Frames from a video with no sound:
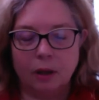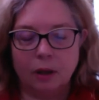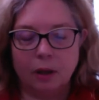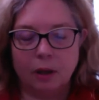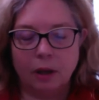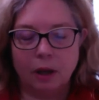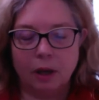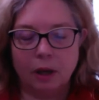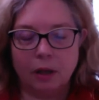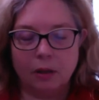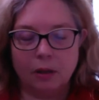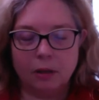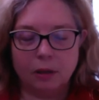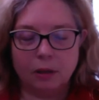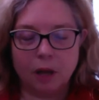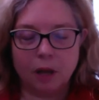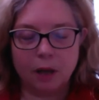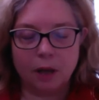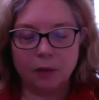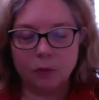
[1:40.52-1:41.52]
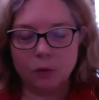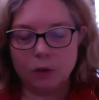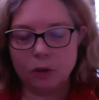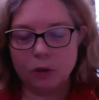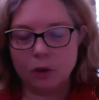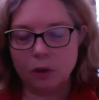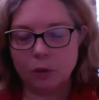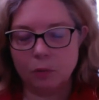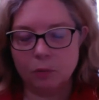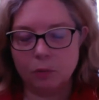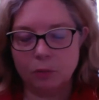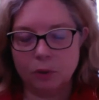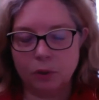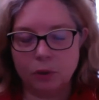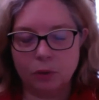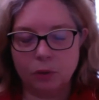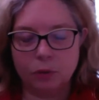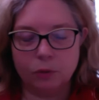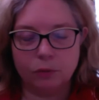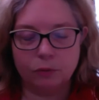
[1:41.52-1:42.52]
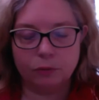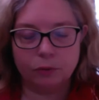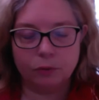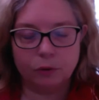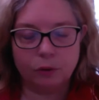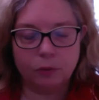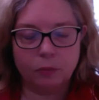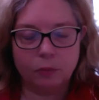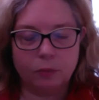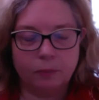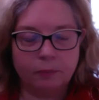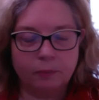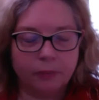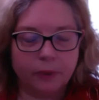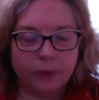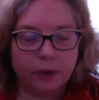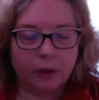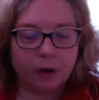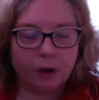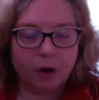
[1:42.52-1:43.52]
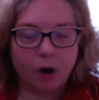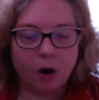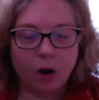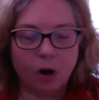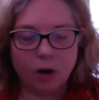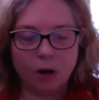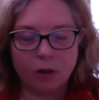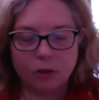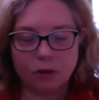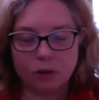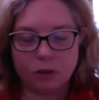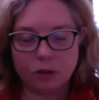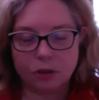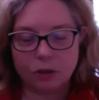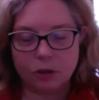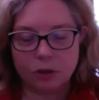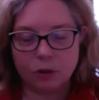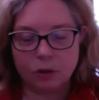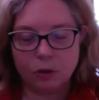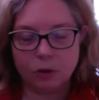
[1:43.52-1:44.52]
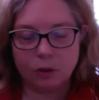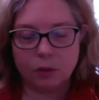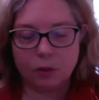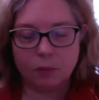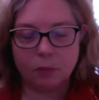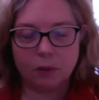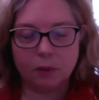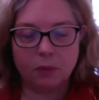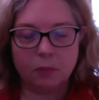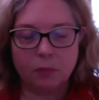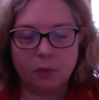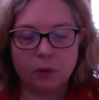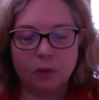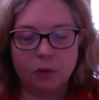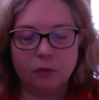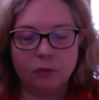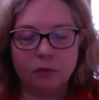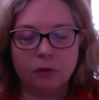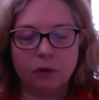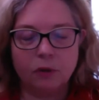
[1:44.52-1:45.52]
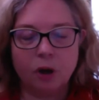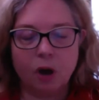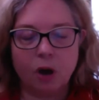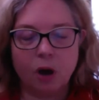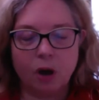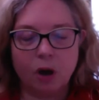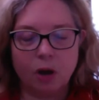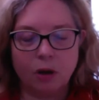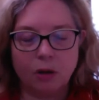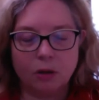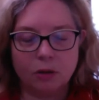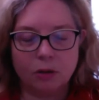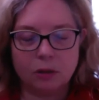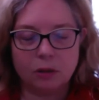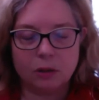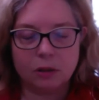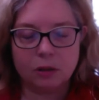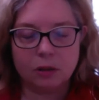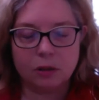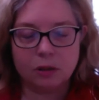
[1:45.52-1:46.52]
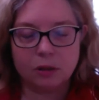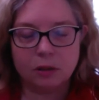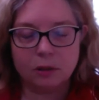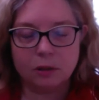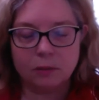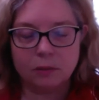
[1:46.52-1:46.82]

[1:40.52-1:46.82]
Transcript: and align with our beautiful hearts, our great big beautiful hearts.